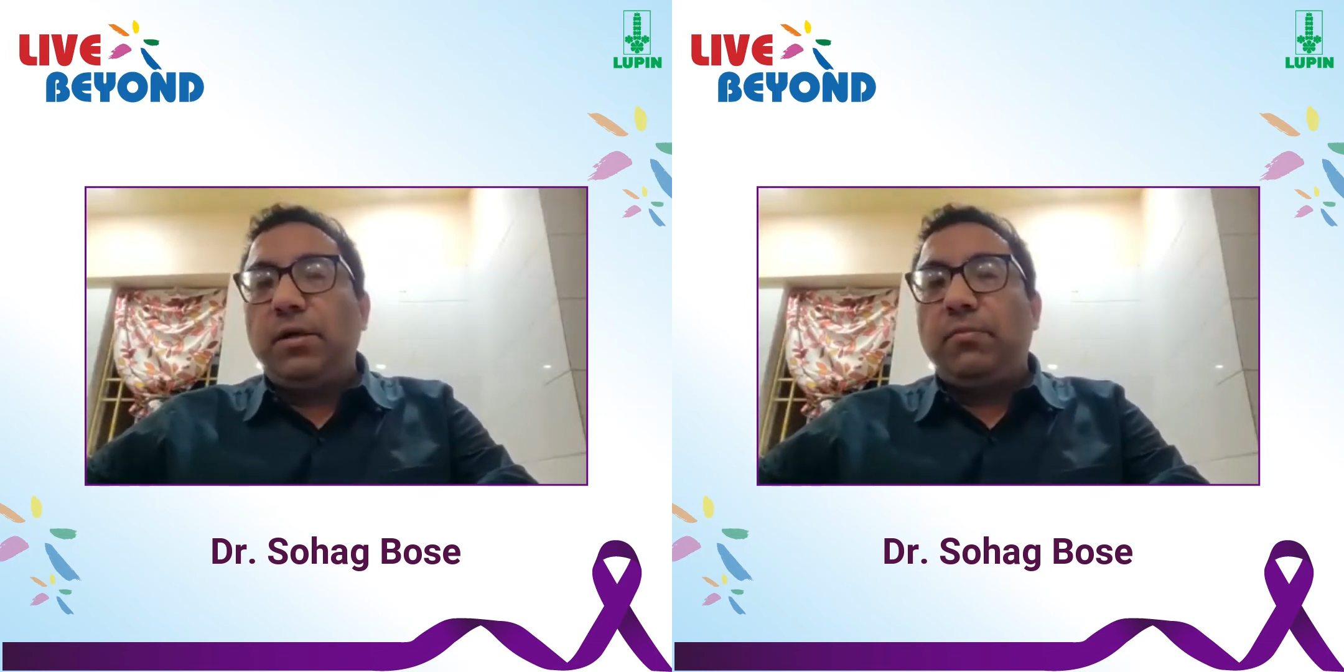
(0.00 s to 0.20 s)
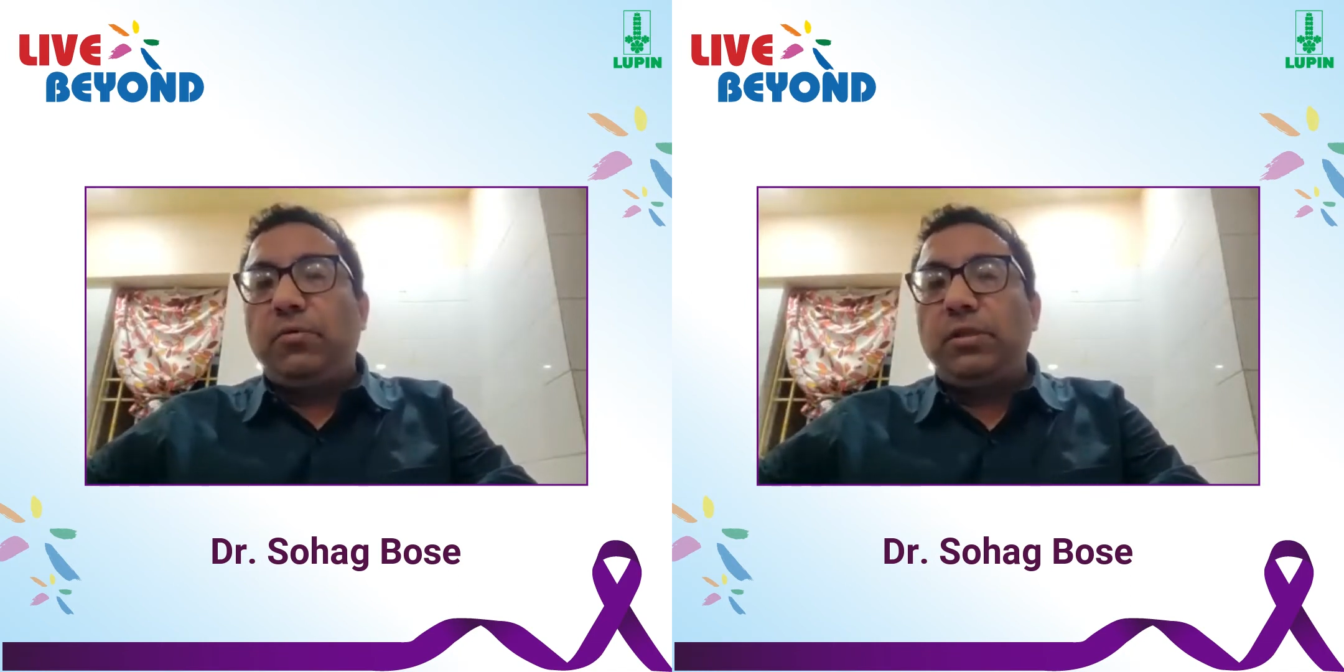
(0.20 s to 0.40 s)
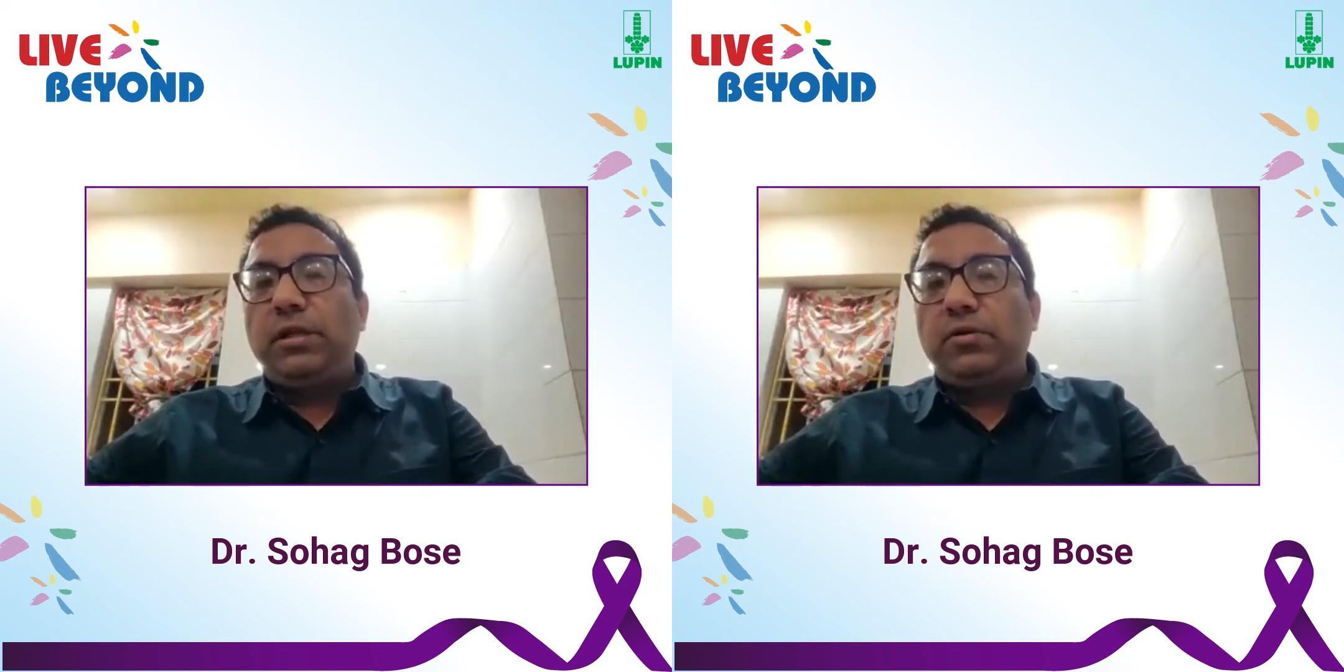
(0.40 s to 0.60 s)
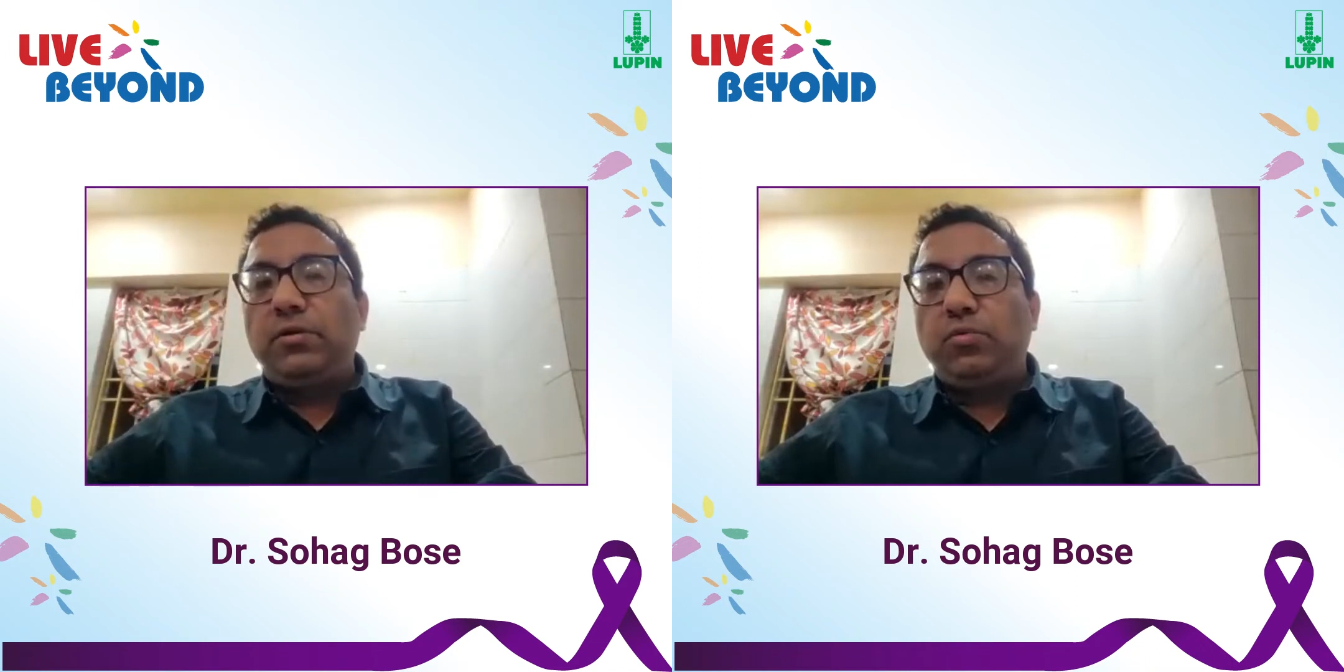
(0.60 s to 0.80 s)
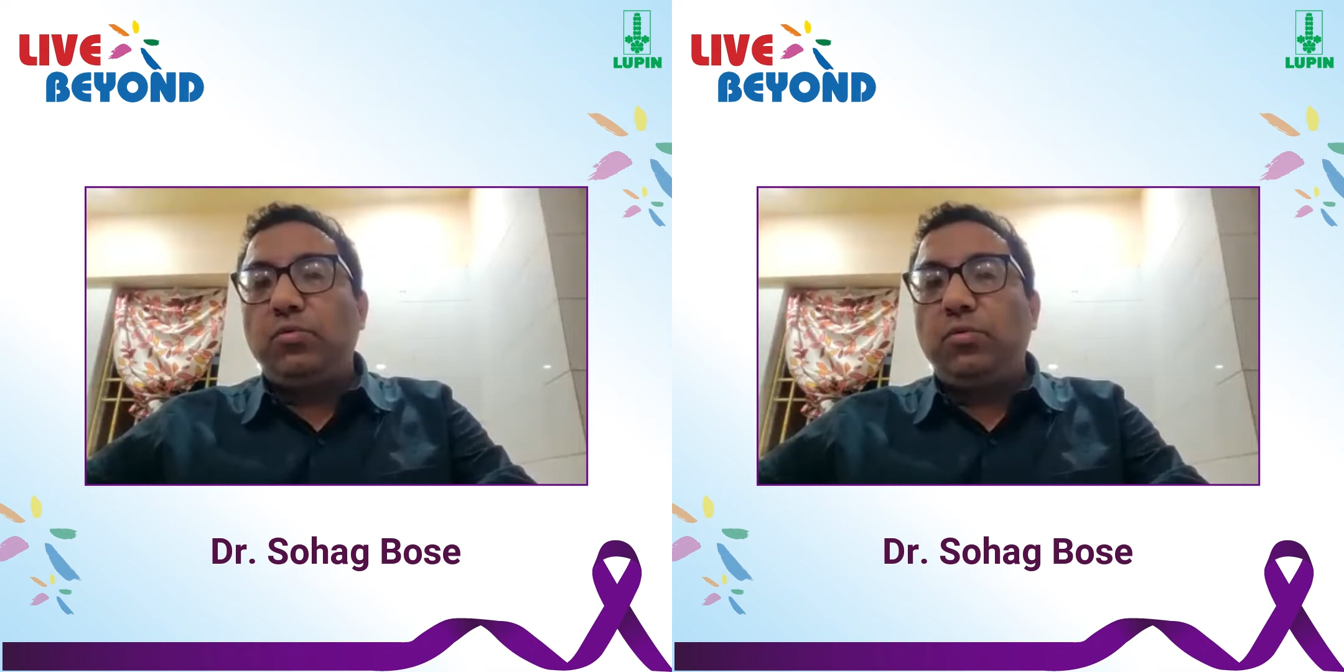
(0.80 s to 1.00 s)
more than
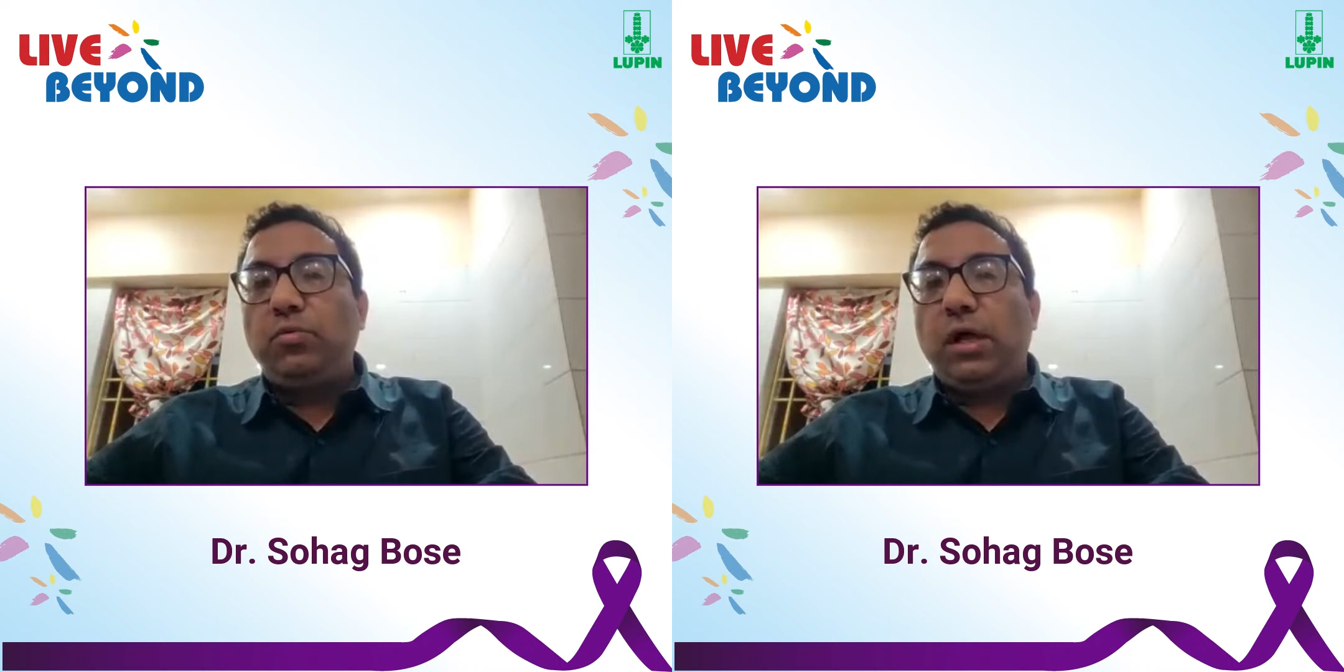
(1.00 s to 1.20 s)
two